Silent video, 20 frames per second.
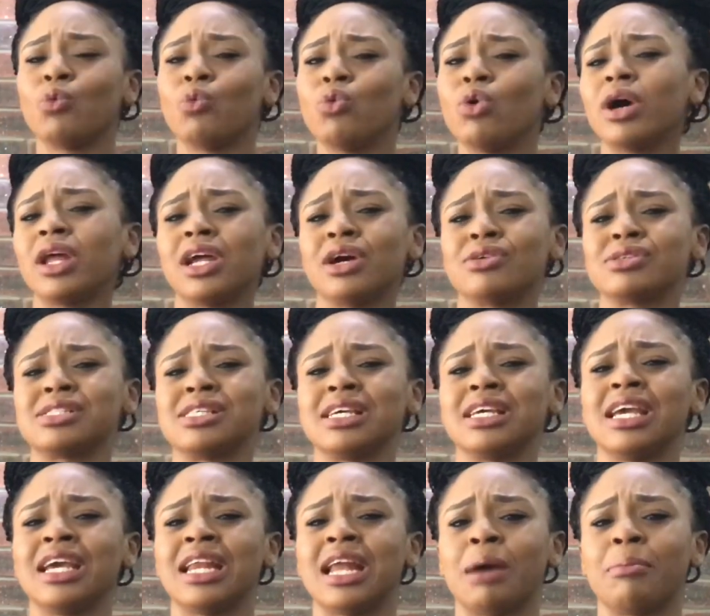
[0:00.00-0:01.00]
What else
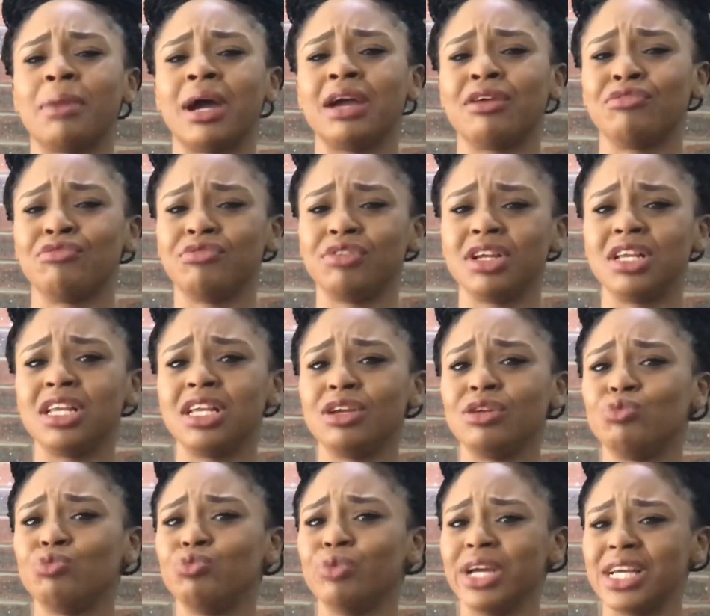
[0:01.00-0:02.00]
again am I
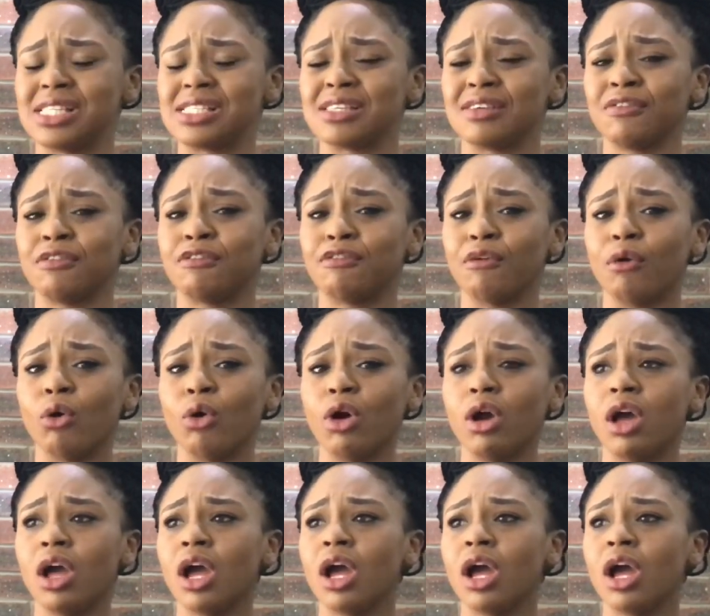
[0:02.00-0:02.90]
really waiting for?